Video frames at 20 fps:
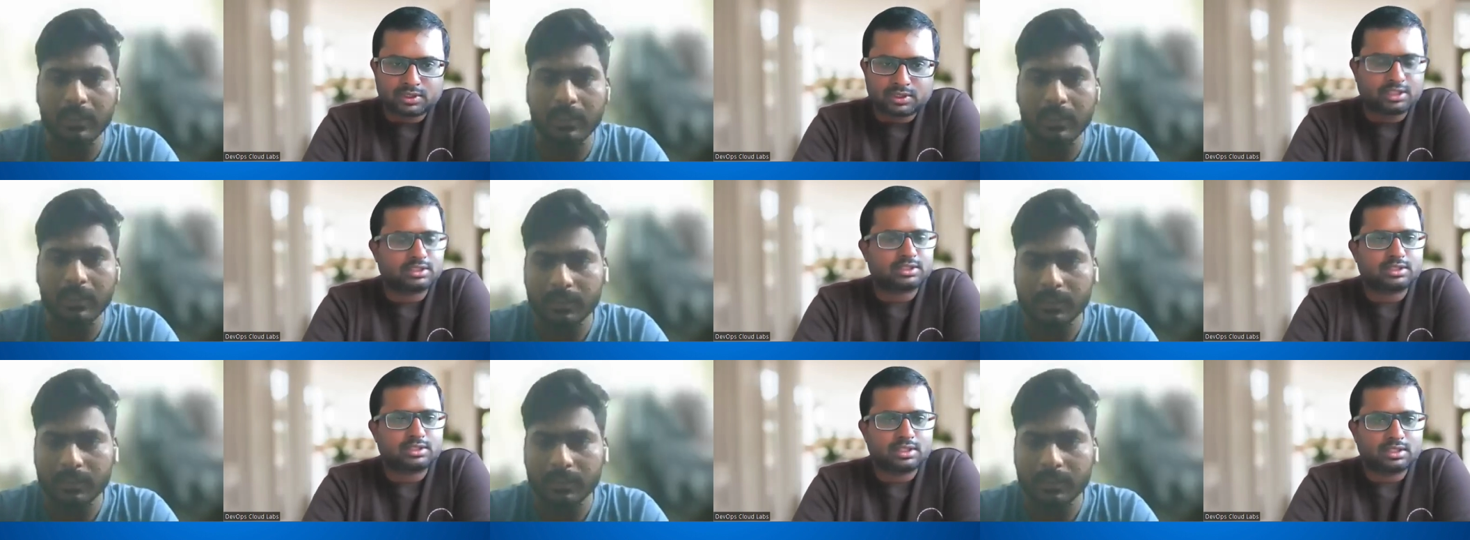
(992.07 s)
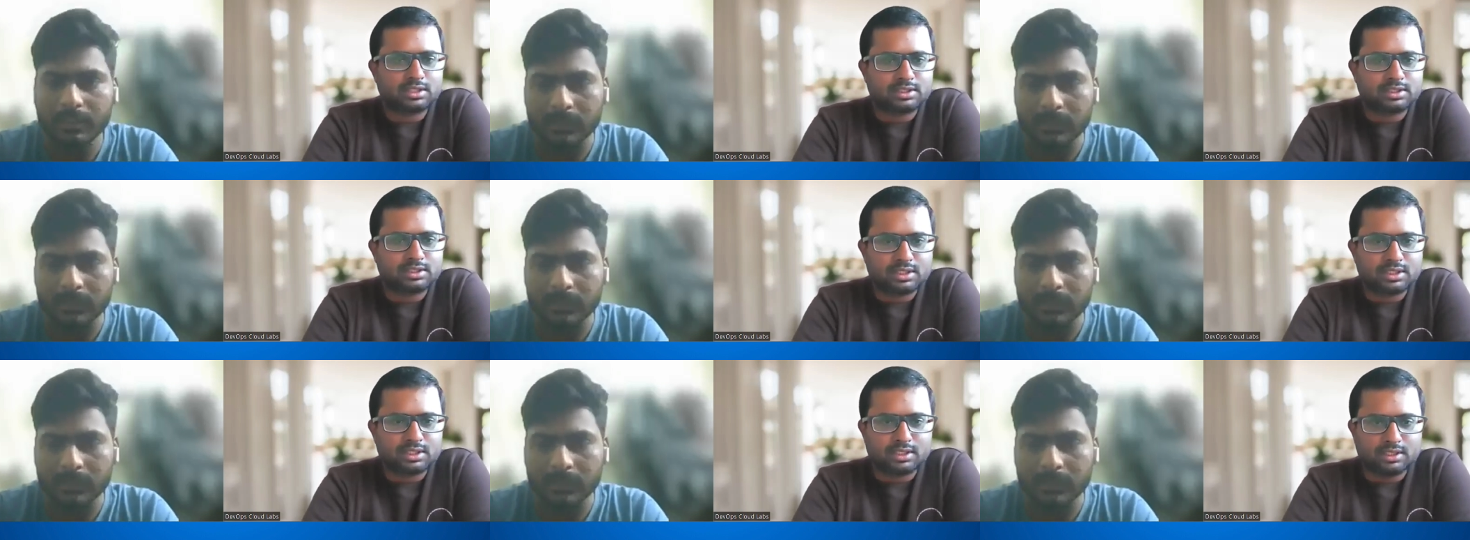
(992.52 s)

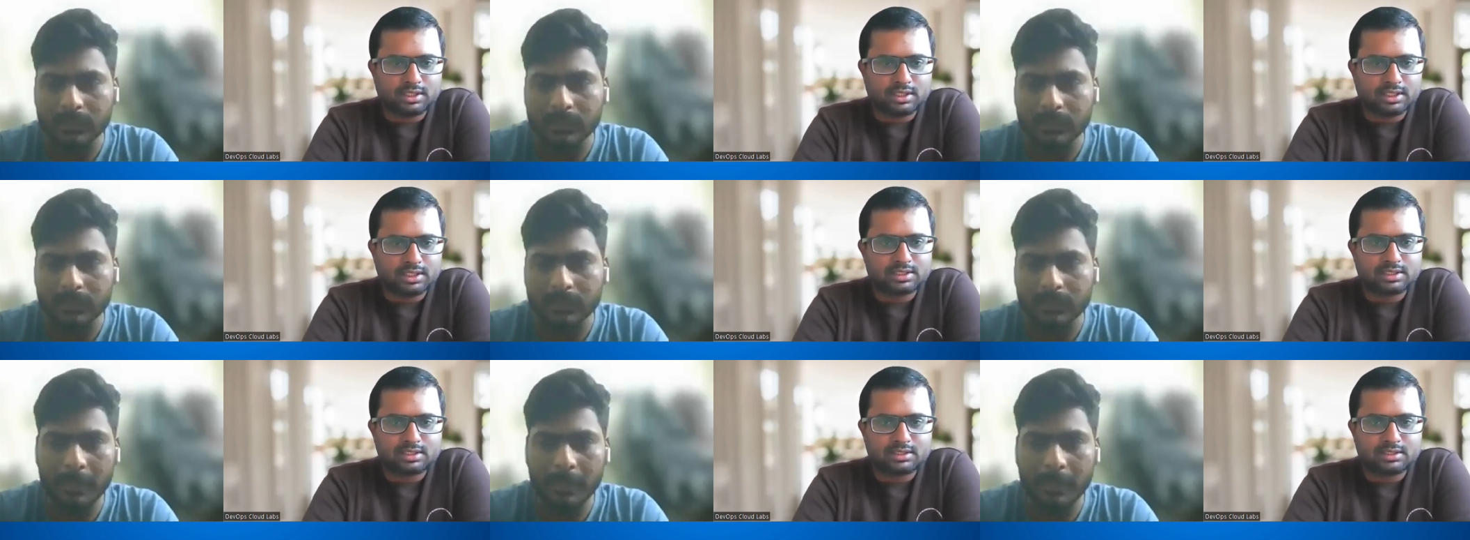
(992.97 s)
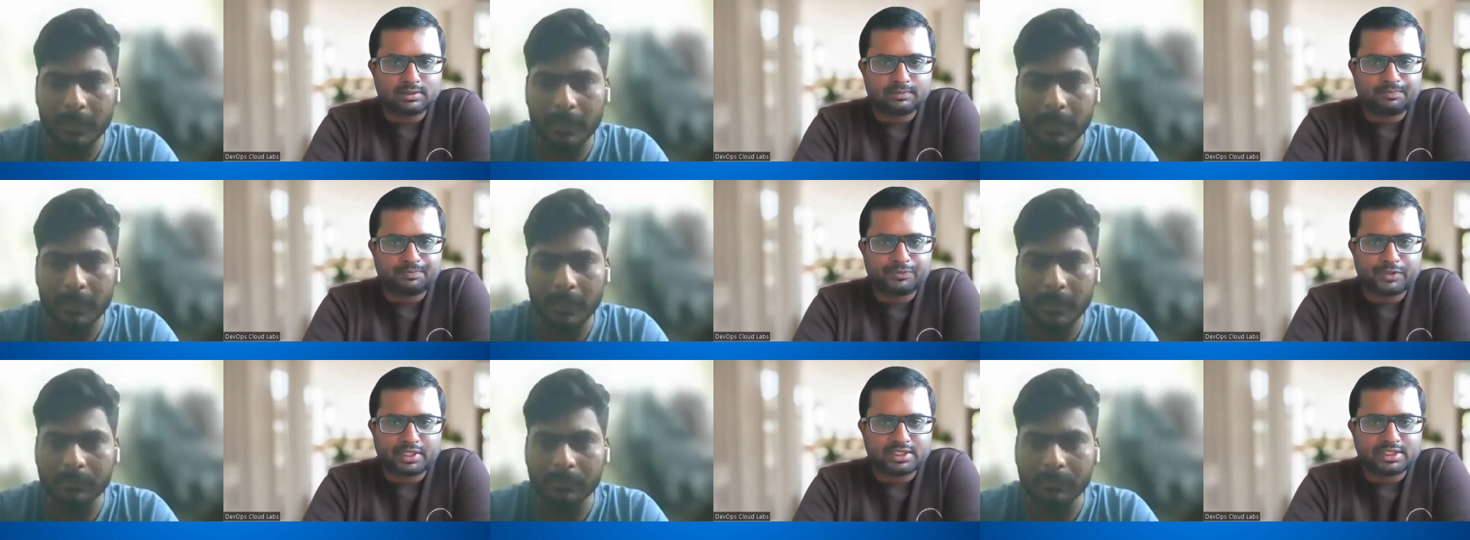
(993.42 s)
Speaker 1: That's
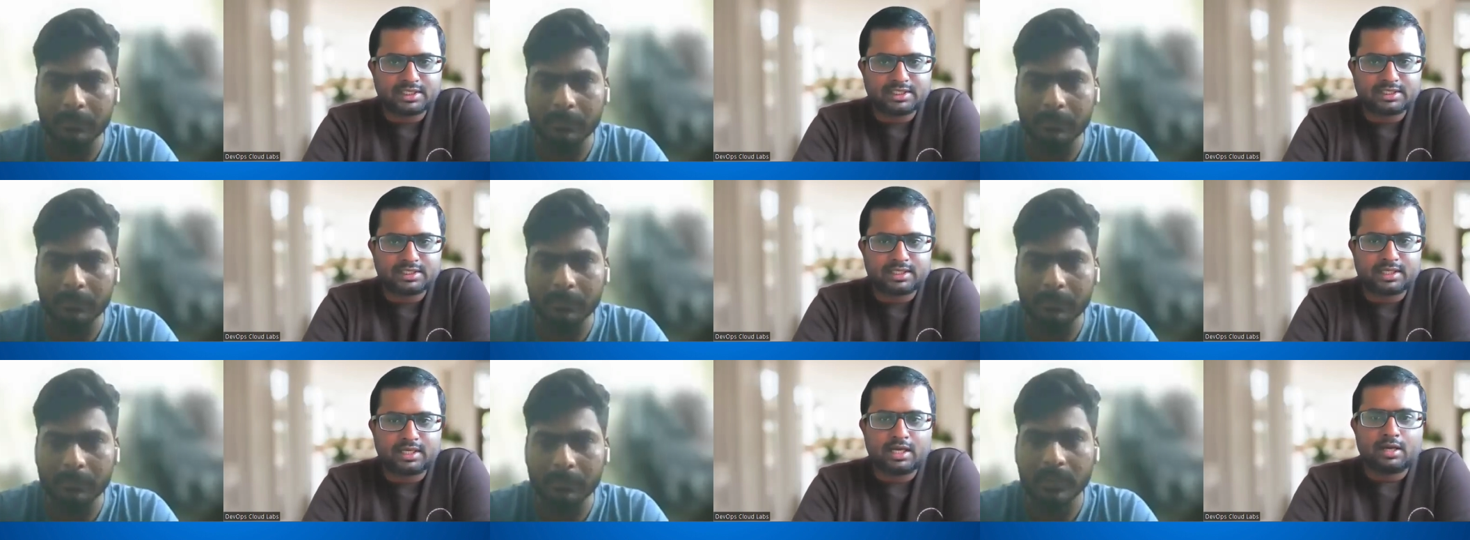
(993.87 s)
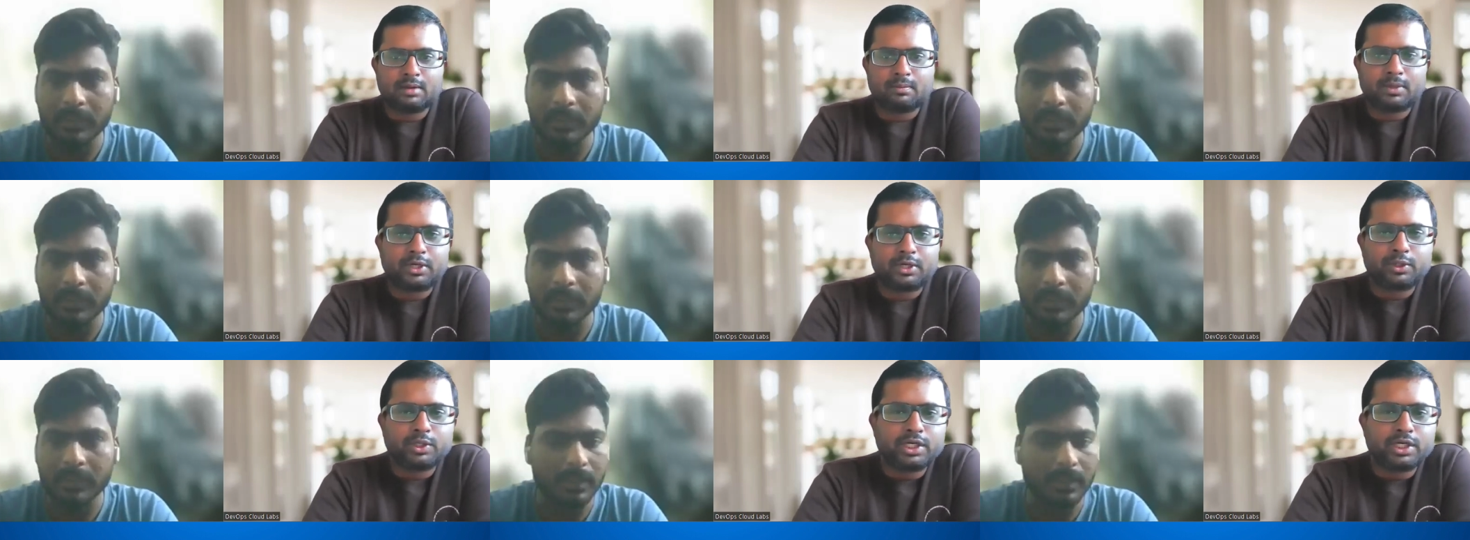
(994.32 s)
easy.
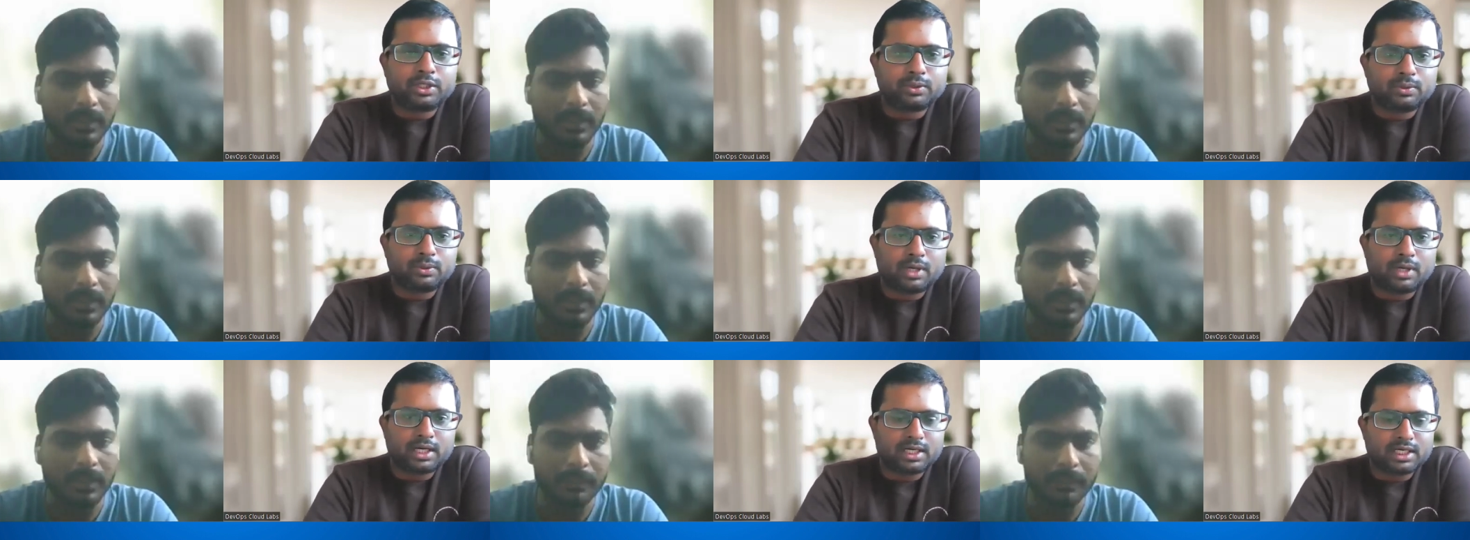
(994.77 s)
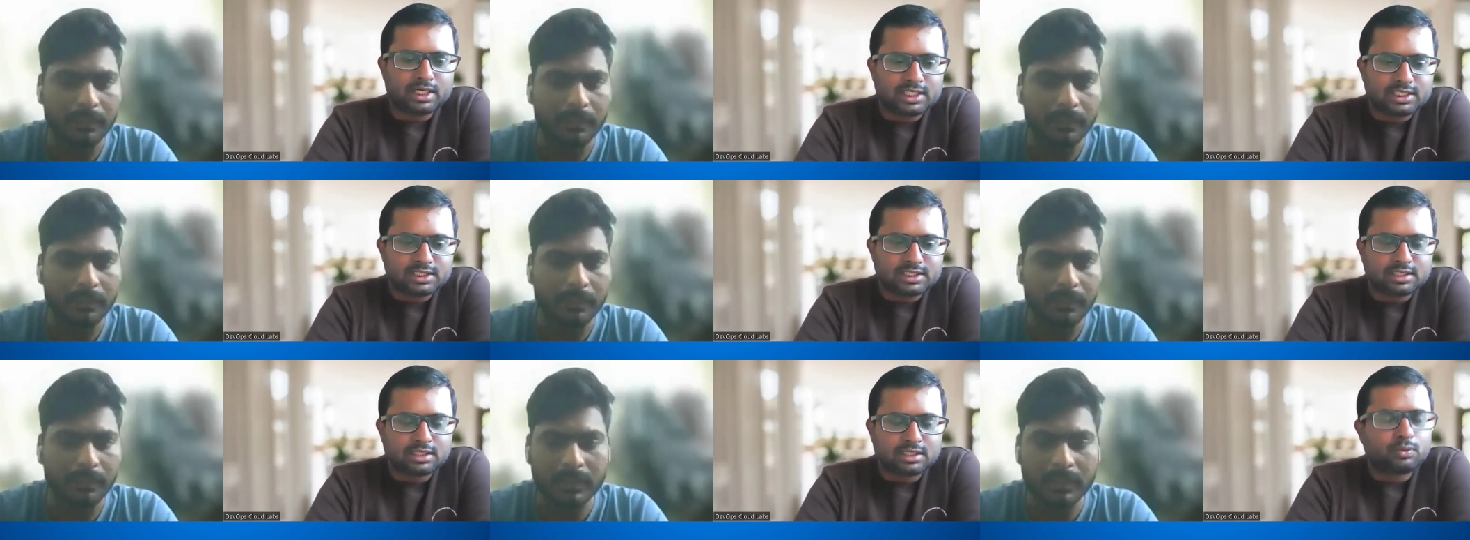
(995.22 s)
But you need to at
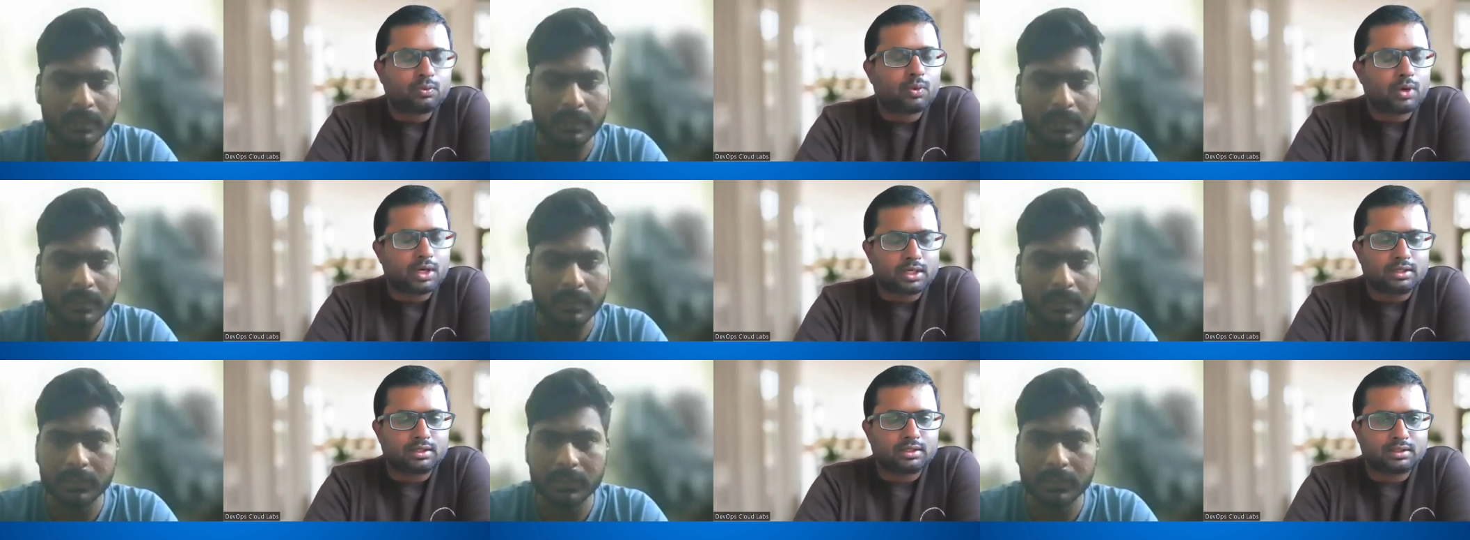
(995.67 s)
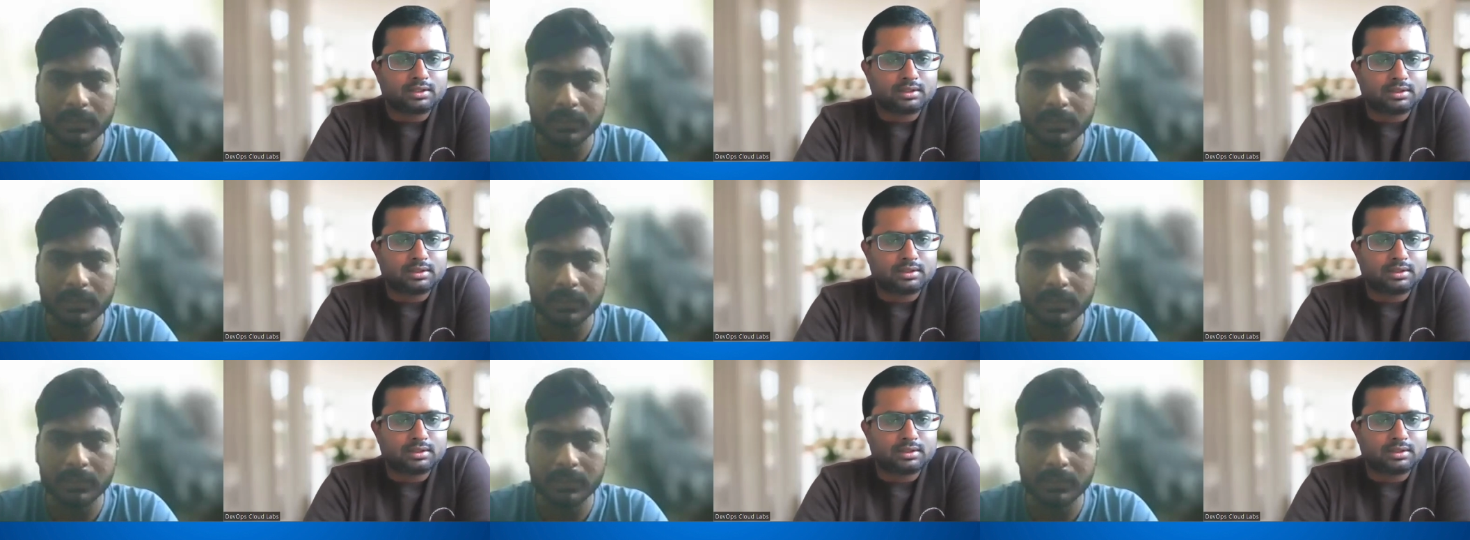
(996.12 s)
least learn one.